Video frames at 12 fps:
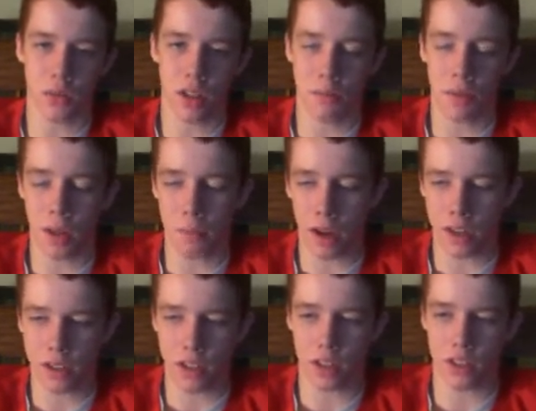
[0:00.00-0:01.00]
When they beat my
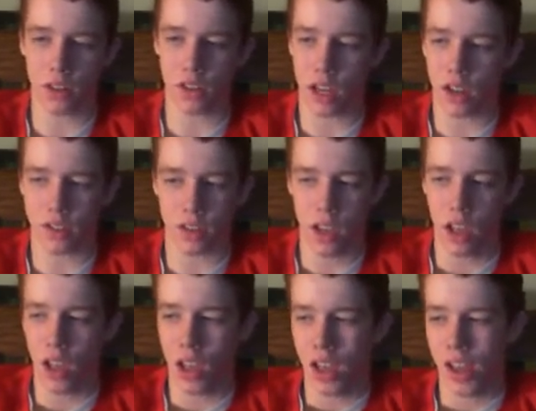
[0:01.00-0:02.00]
Sixers, I was
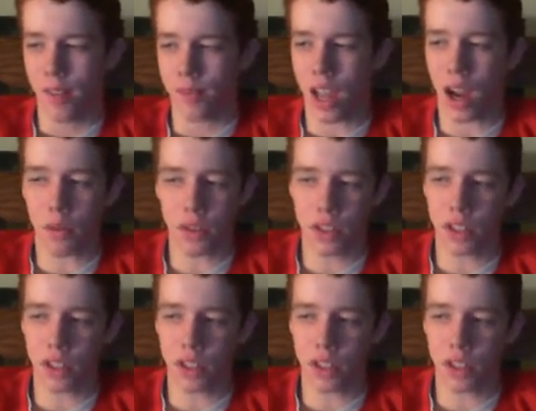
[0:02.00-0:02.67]
I was